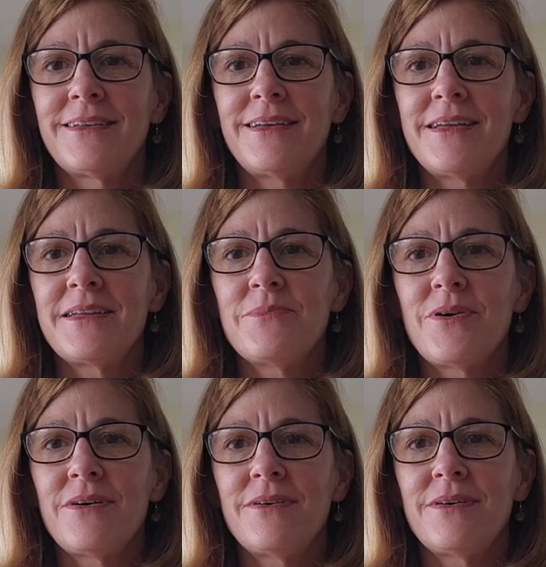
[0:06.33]
I am
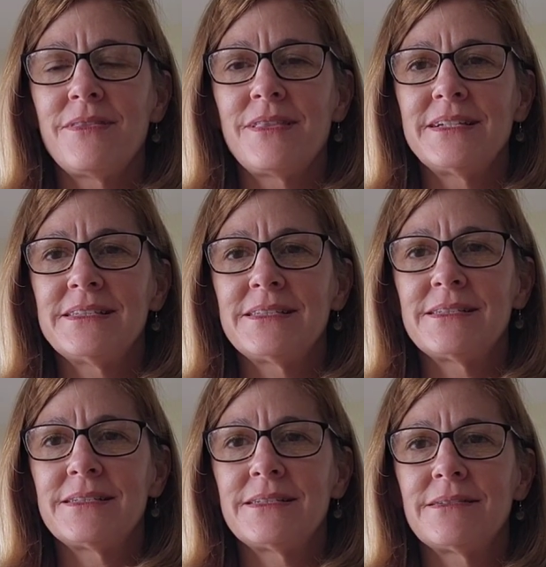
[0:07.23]
on this
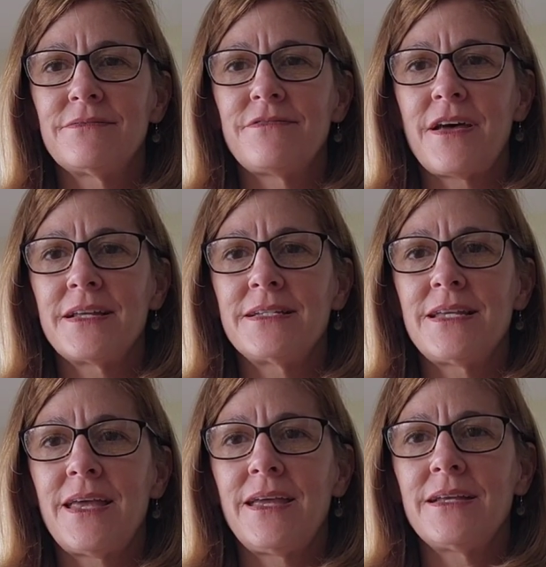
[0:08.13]
fine
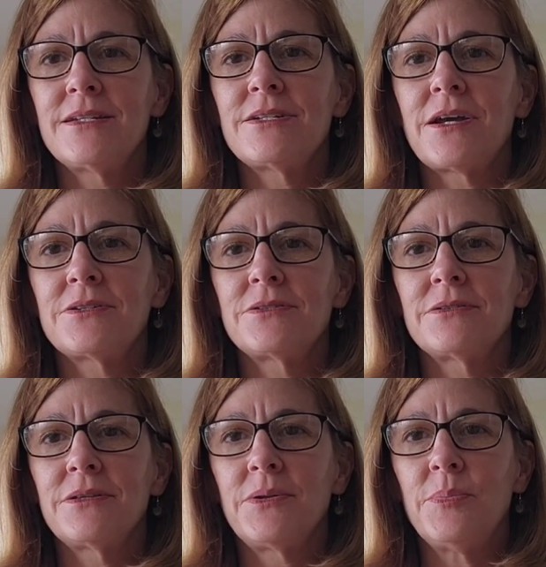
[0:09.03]
day to talk to you a
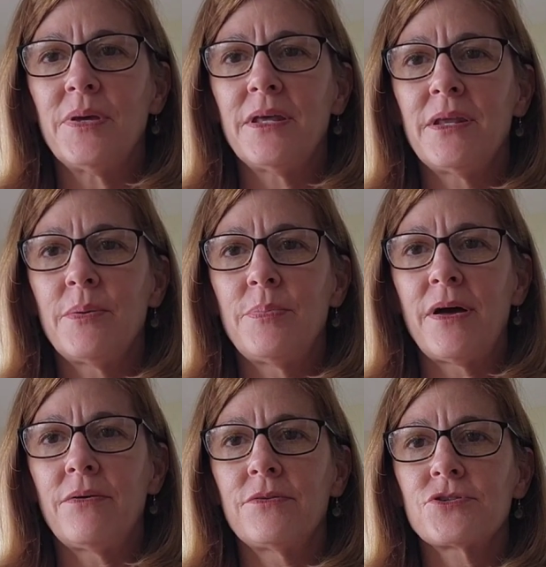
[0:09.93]
little bit
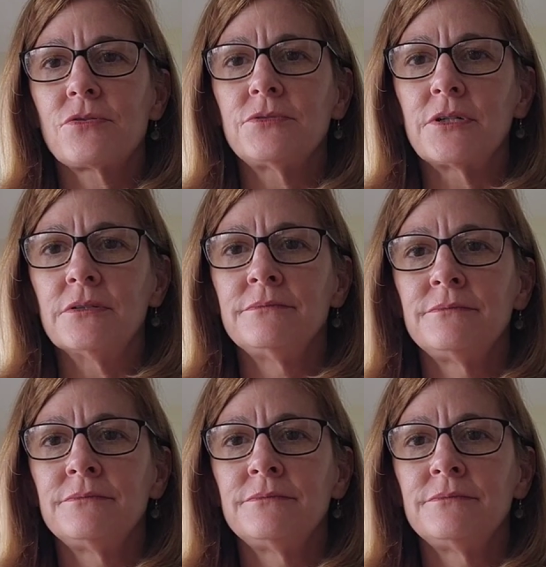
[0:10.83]
about the shoulder.